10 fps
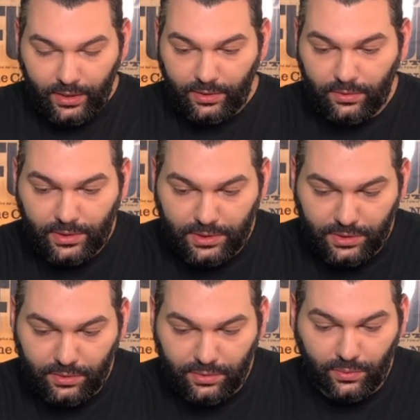You can
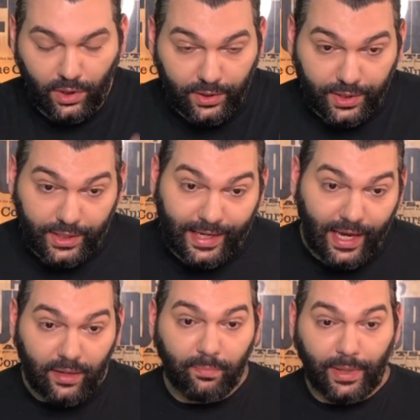just use a watering
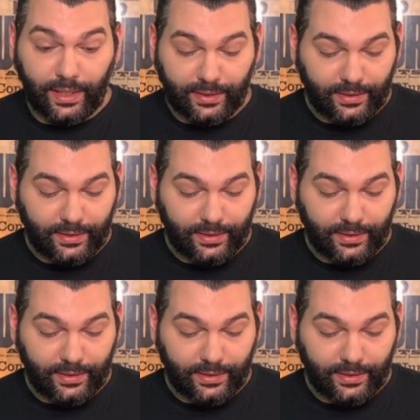can, but